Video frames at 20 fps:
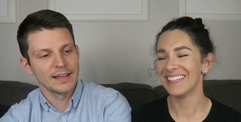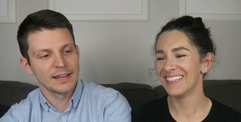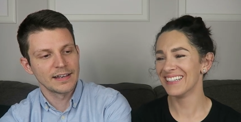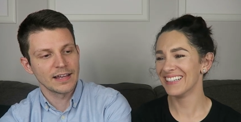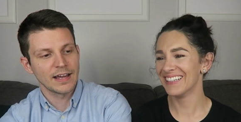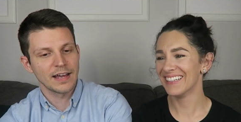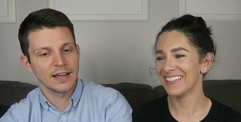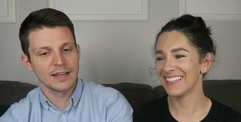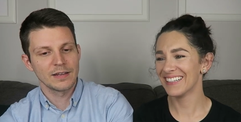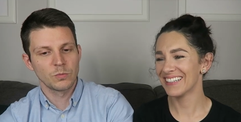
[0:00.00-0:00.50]

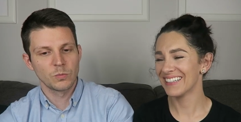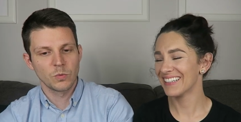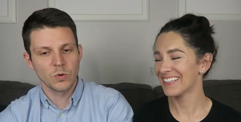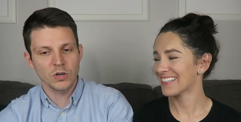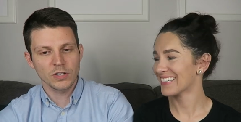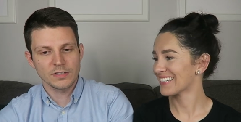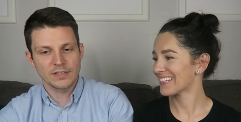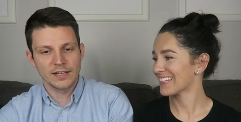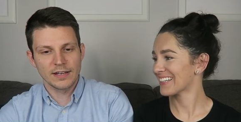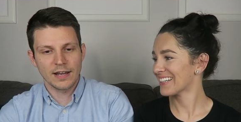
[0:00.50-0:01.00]
Speaker 1: and I had
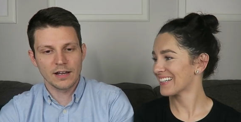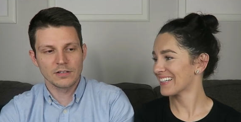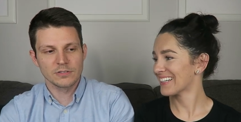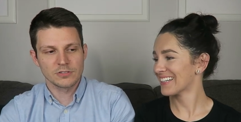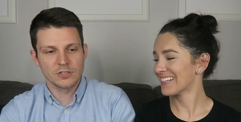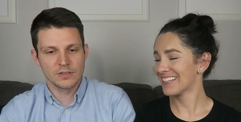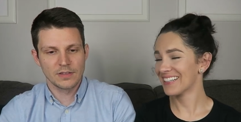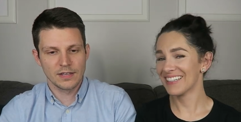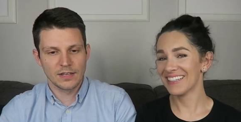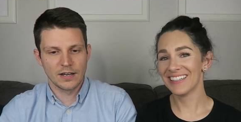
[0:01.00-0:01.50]
worked it
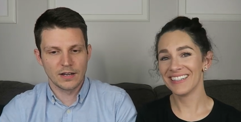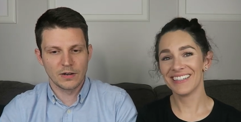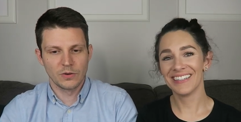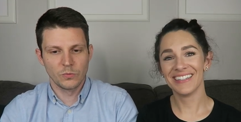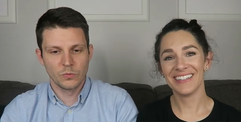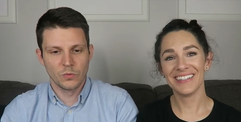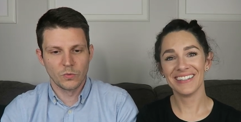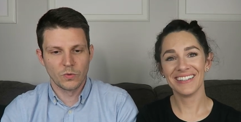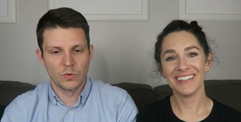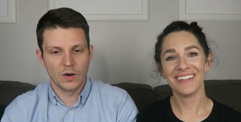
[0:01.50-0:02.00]
out so that
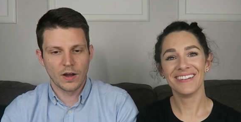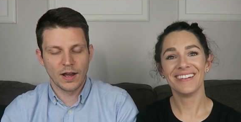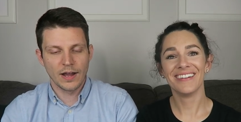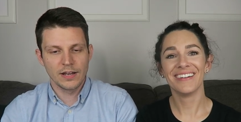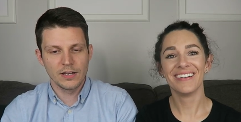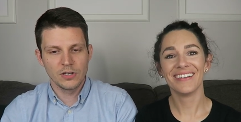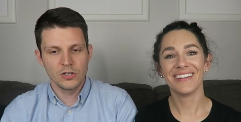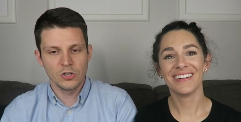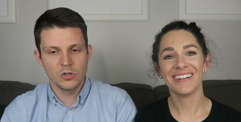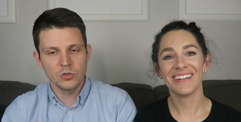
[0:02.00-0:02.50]

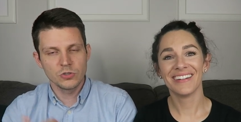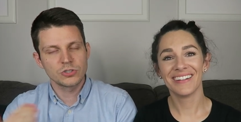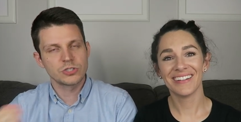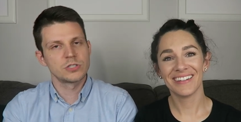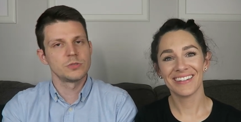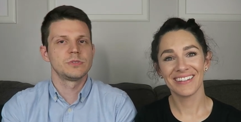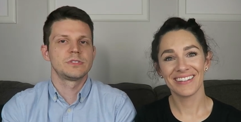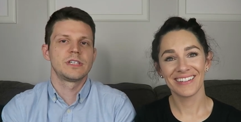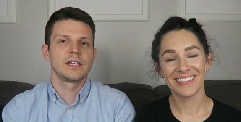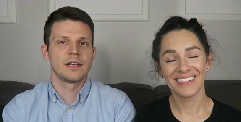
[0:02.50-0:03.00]
I knew
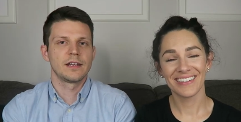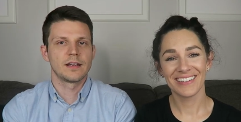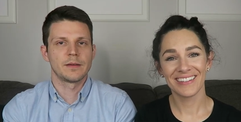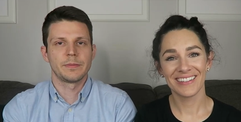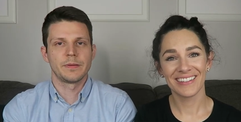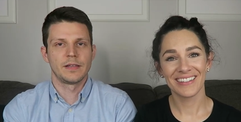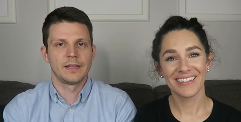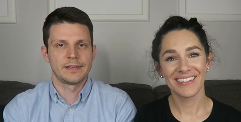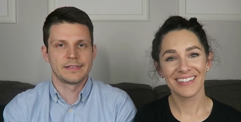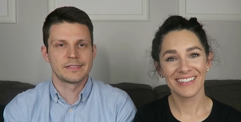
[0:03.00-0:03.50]
she was getting
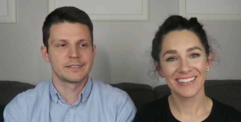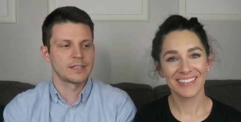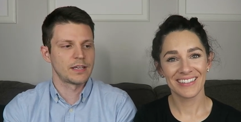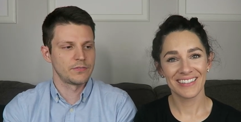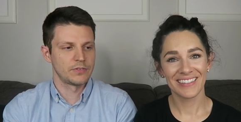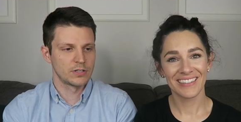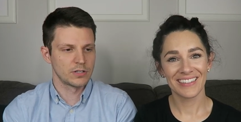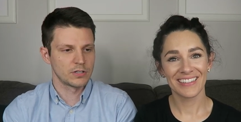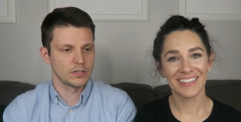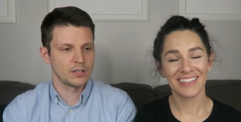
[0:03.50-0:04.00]
up at like
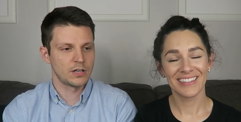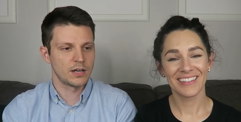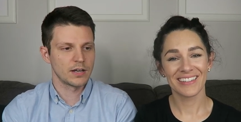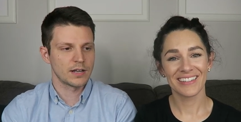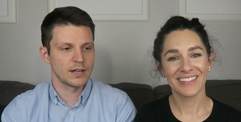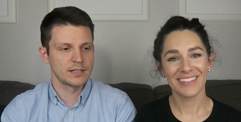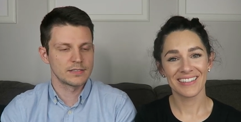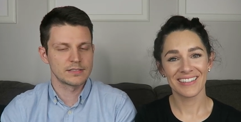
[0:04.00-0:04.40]
seven o'clock.